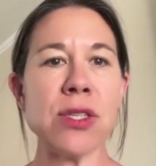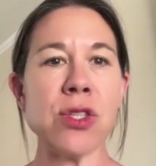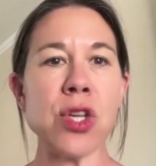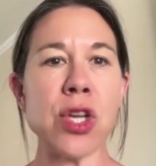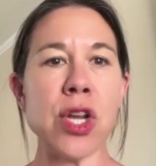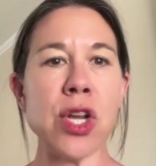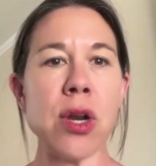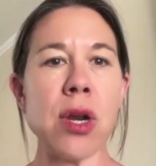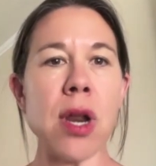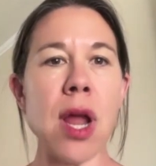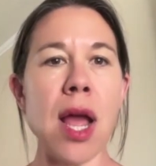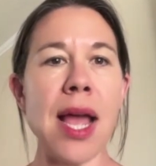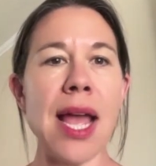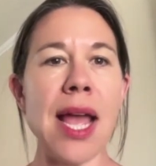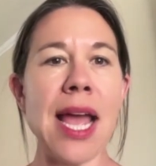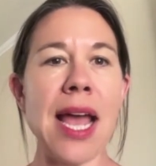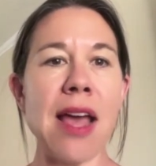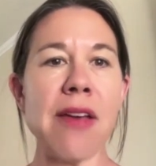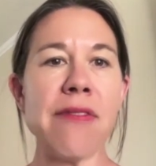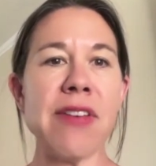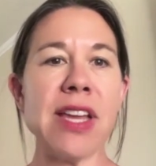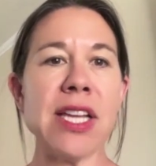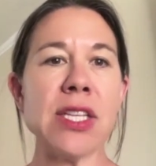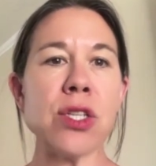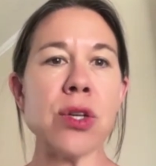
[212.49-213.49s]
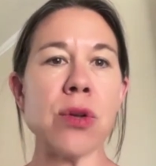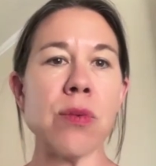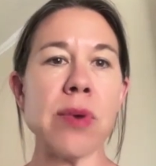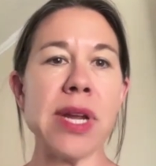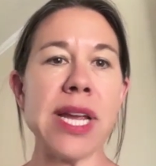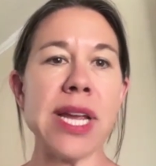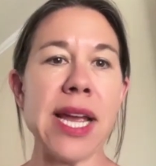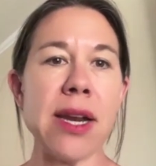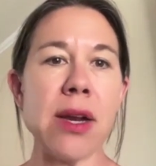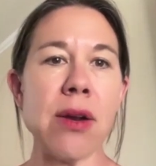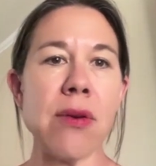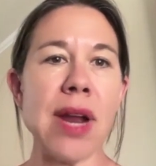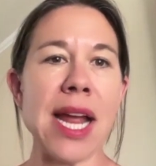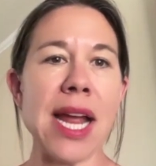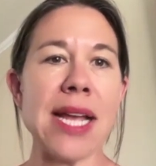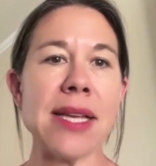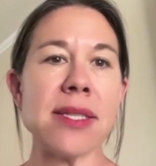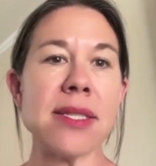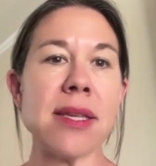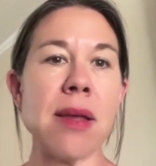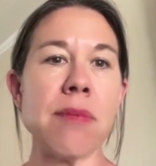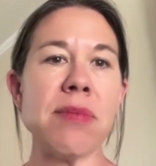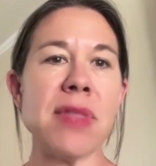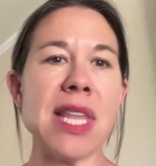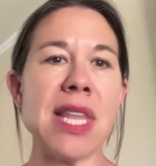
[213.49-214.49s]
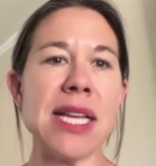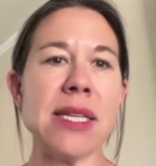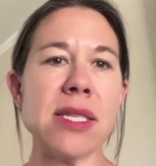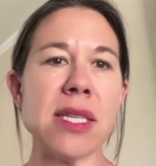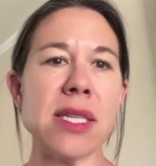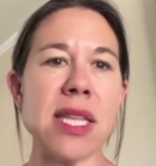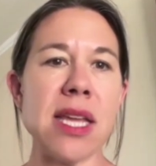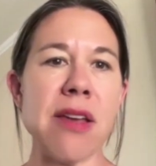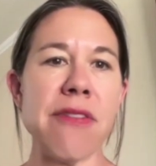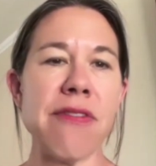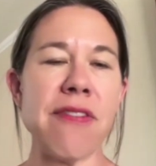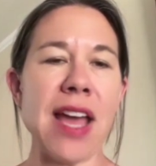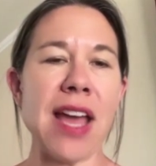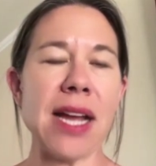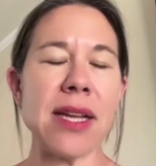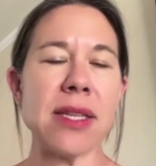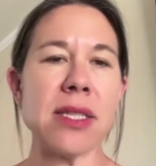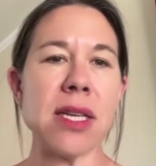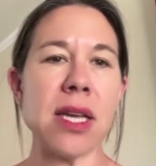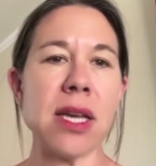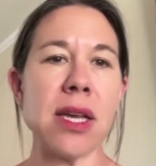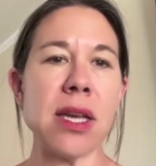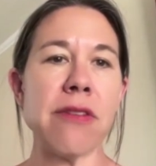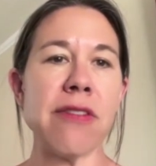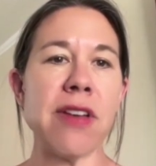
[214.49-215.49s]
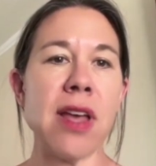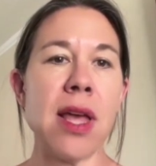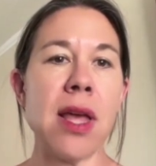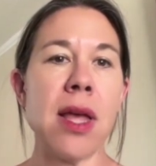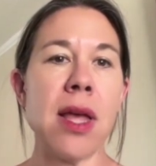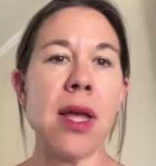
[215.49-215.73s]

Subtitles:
So you're not having to reiterate something to the effect of